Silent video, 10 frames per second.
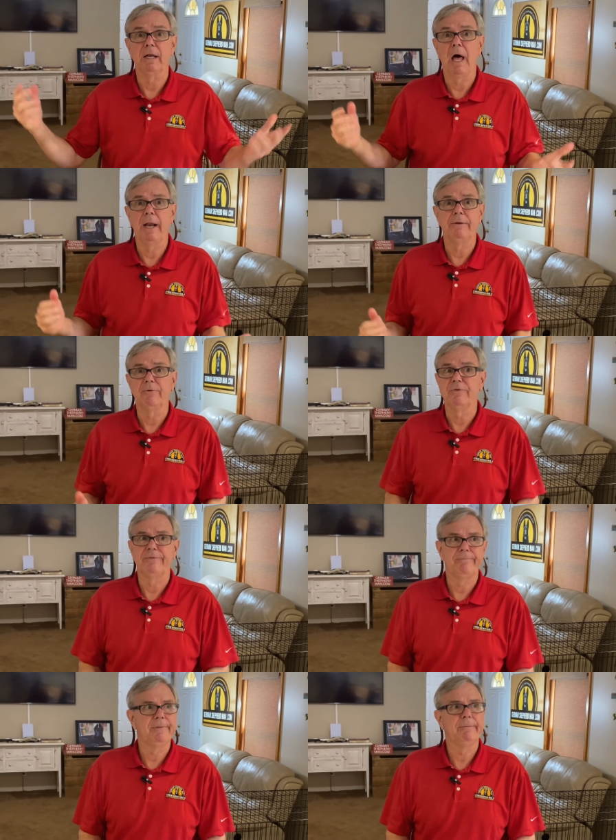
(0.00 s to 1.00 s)
Lonnie
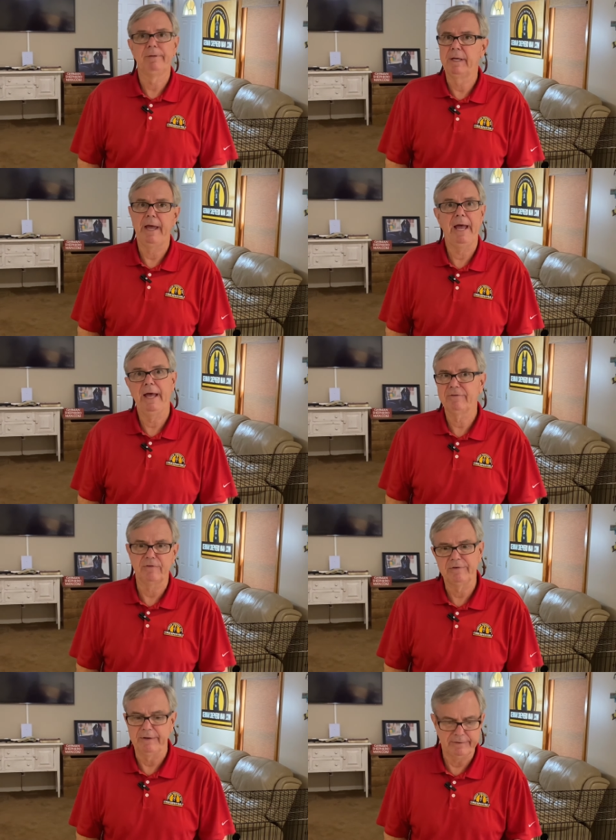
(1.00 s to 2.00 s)
was
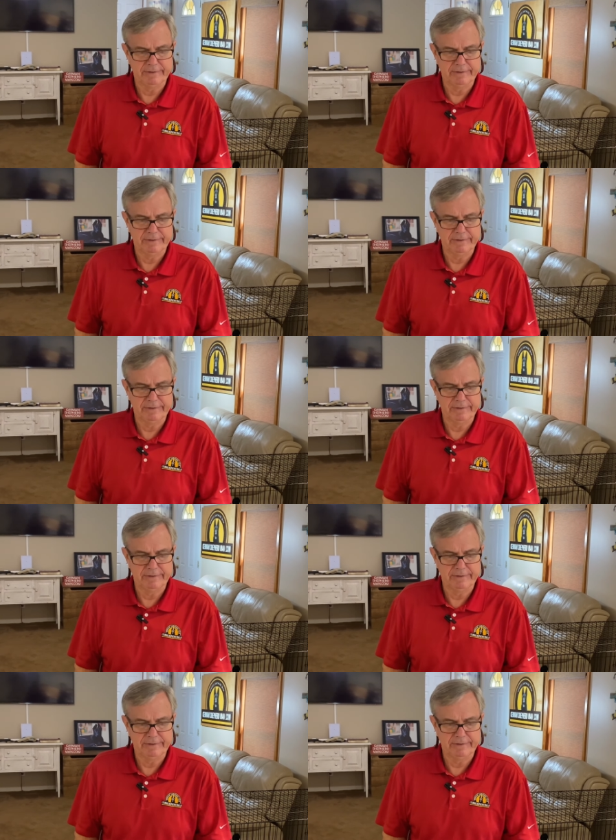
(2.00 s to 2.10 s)
hesitant